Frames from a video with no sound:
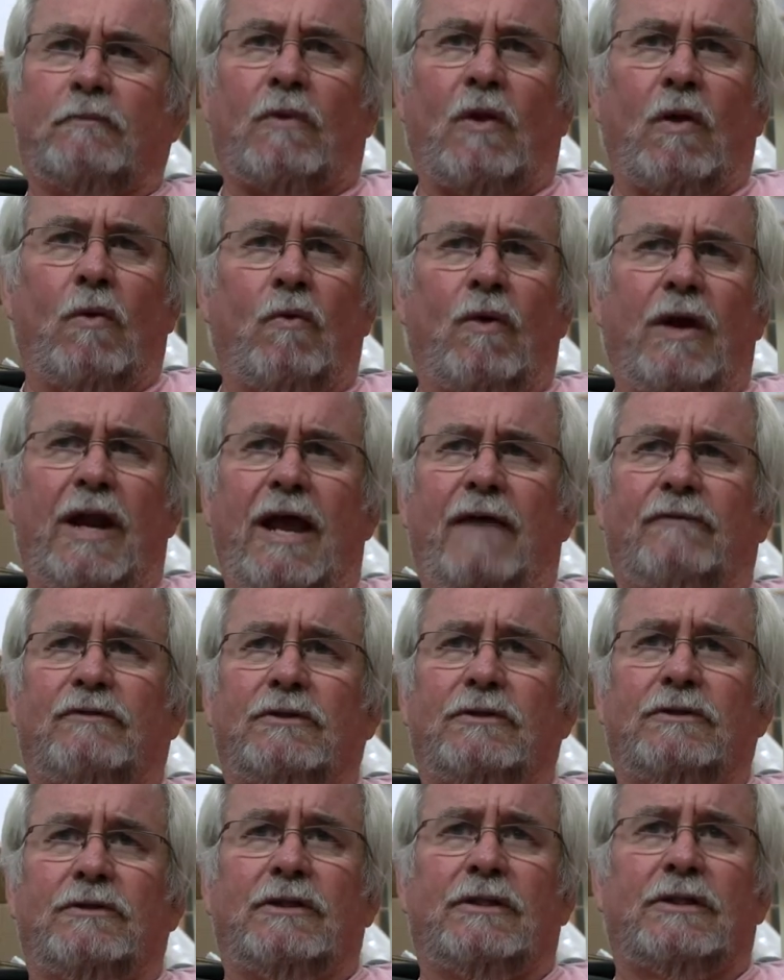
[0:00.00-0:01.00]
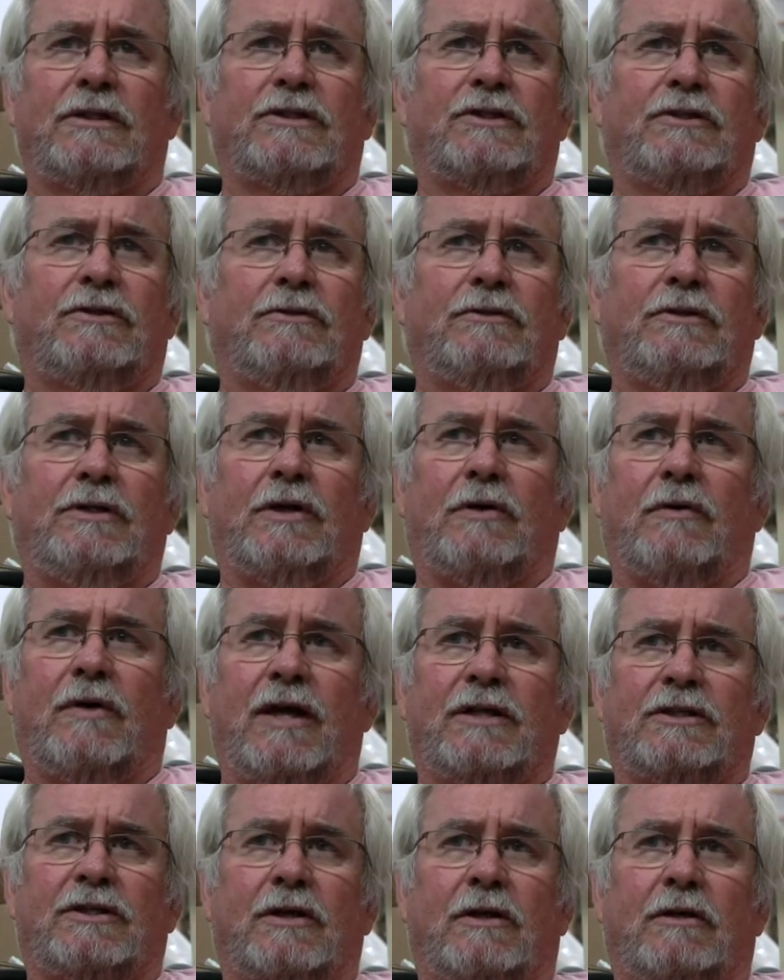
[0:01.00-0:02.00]
One afternoon in the studio,
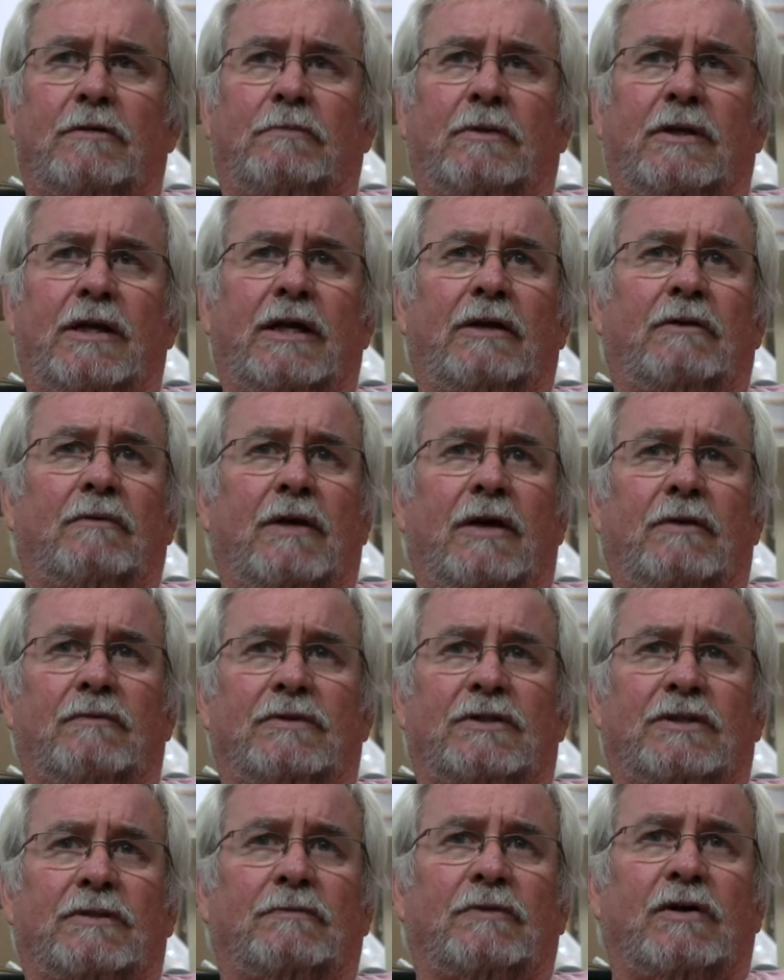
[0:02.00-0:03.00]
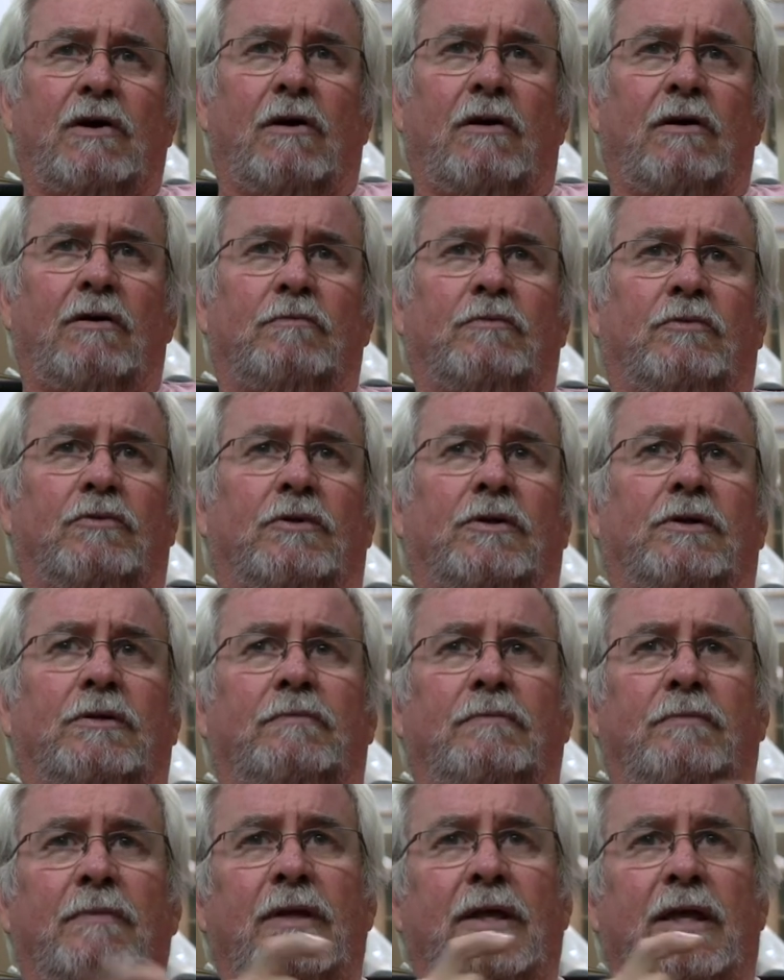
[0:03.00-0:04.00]
I started playing around with some
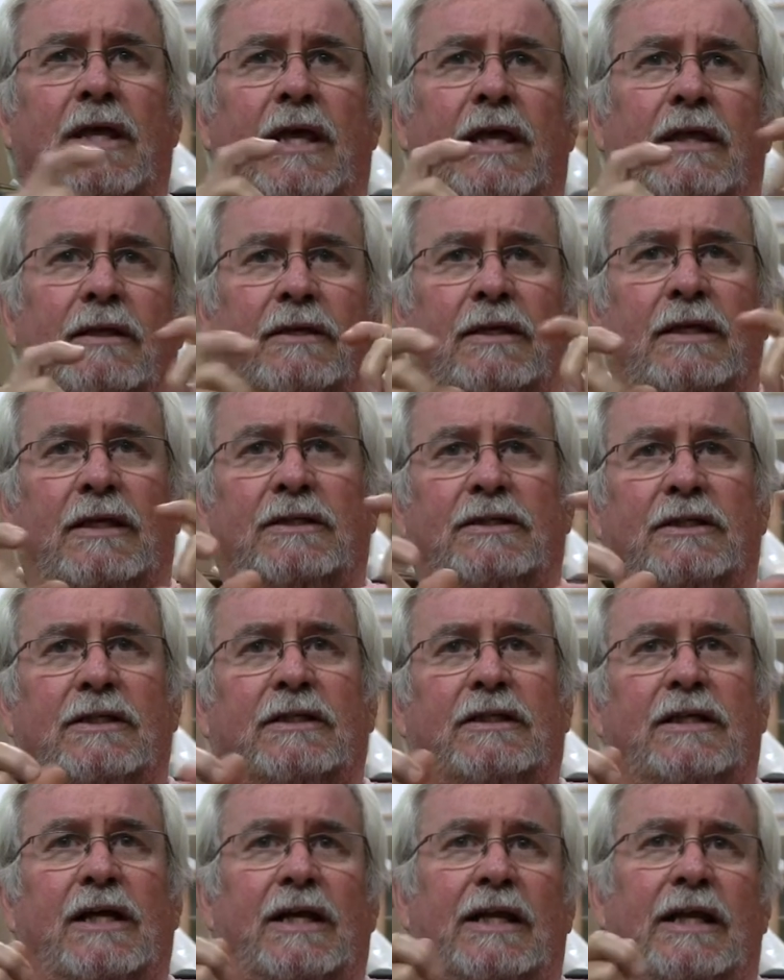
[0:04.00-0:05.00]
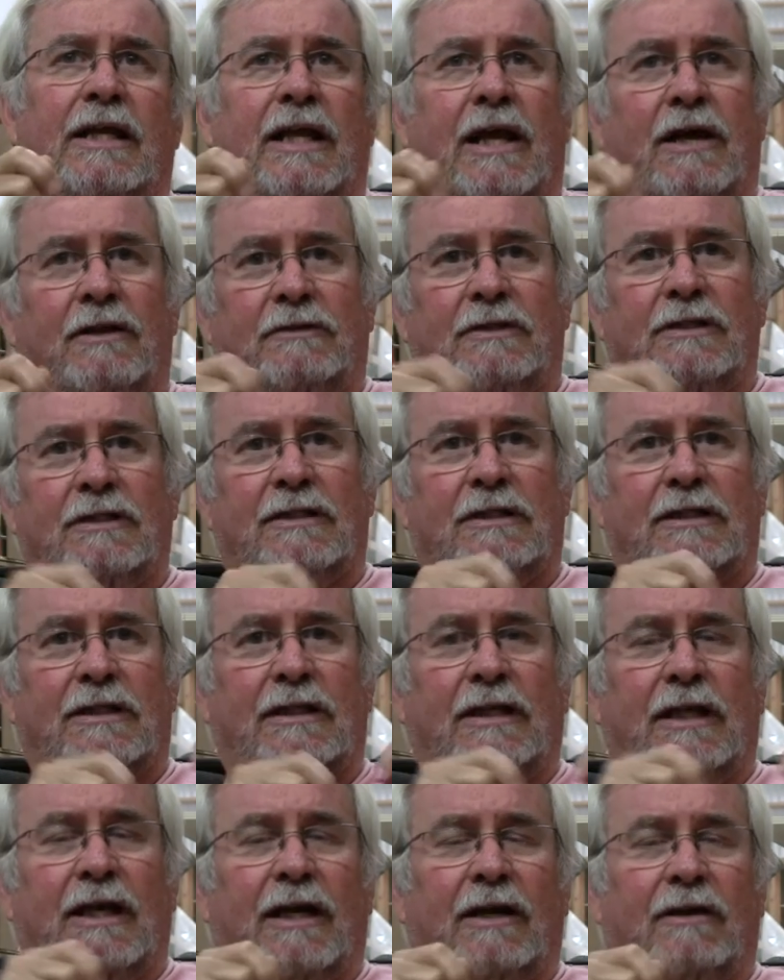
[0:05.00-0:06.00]
cardboard things and cutting out these
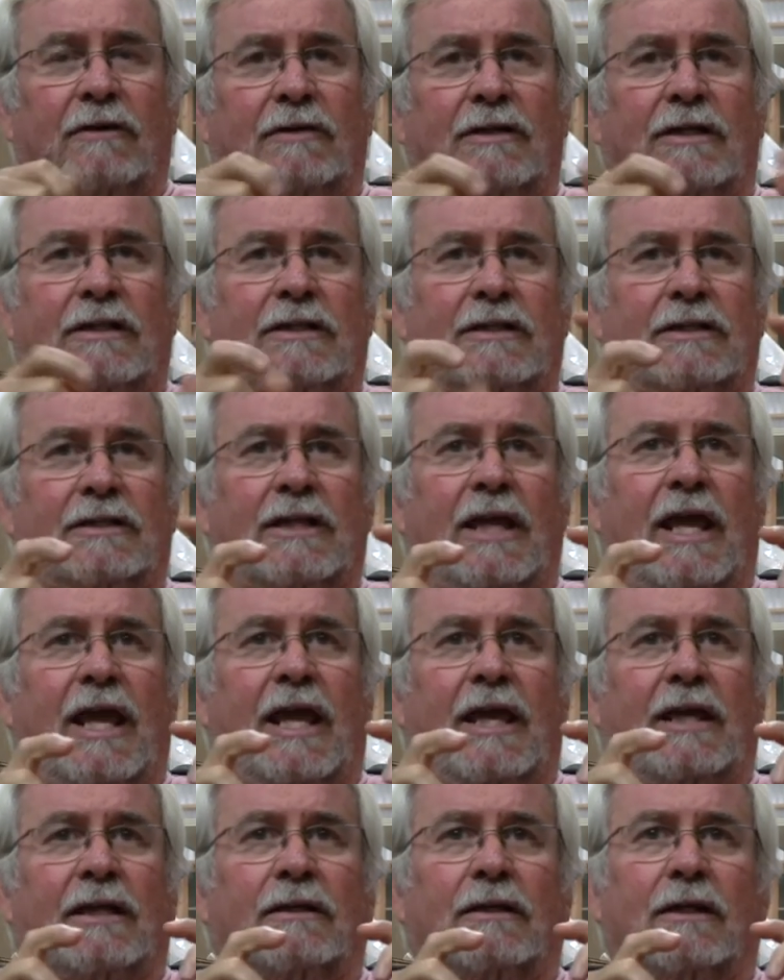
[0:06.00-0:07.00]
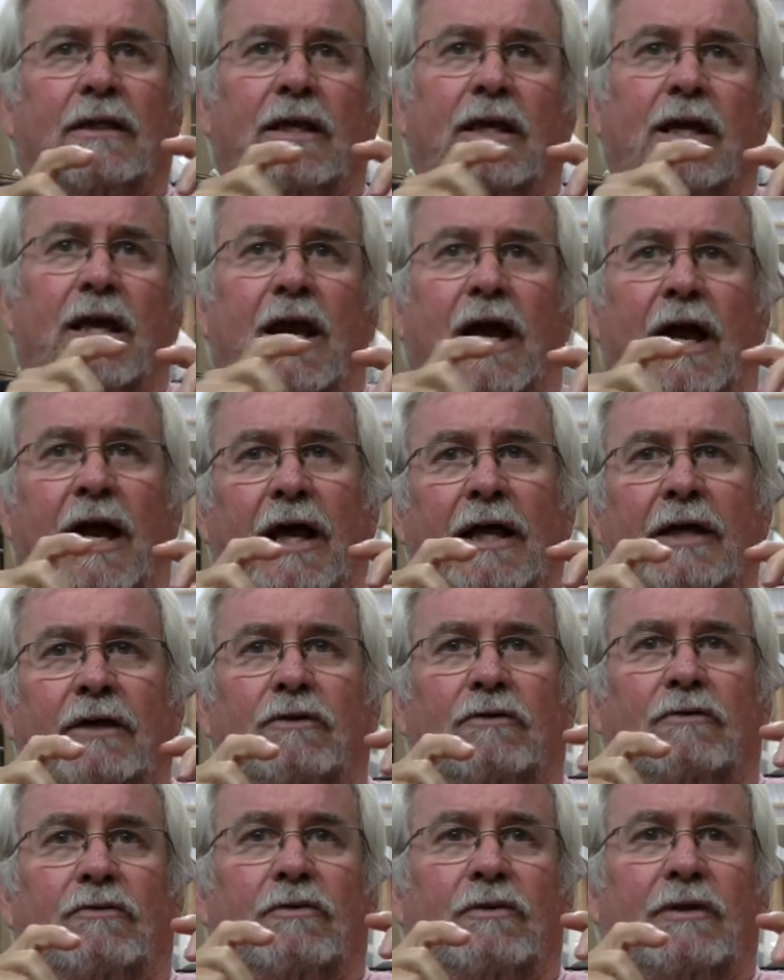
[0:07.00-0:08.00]
little areas, and I
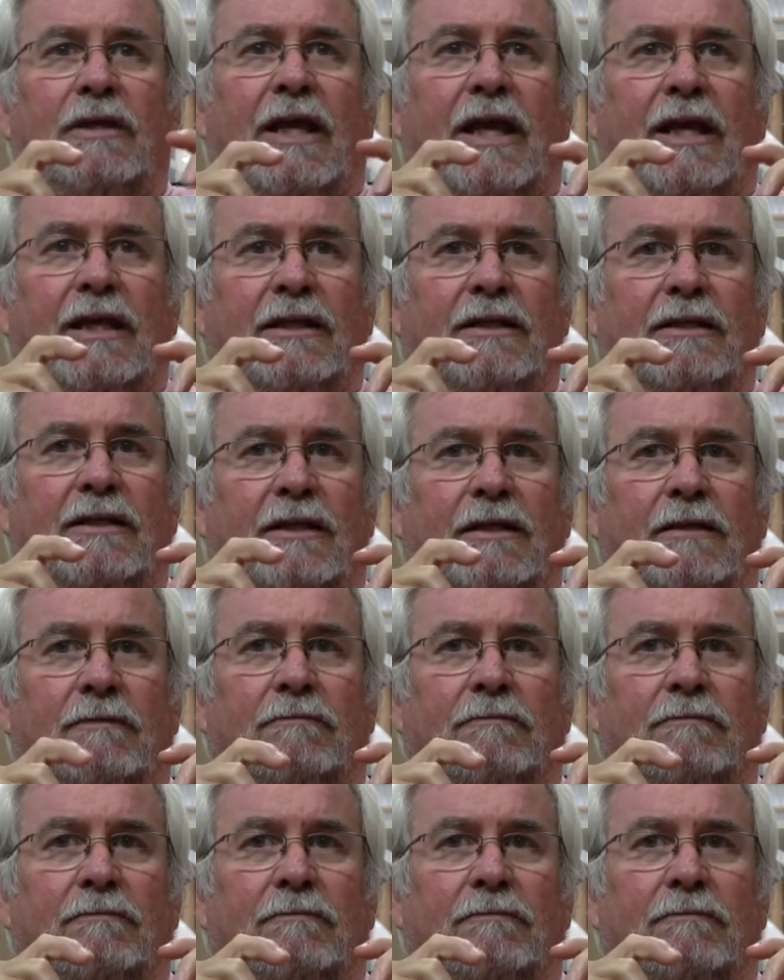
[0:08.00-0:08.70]
created